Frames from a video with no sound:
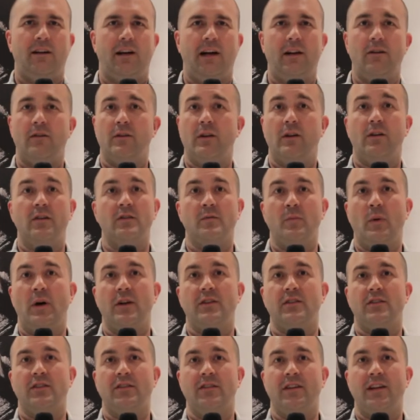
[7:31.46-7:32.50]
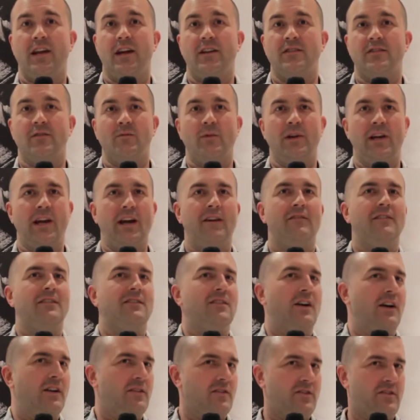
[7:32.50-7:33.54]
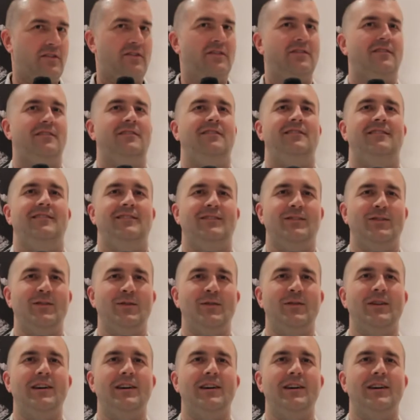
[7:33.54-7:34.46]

I don't think there's much in the engine we haven't touched. So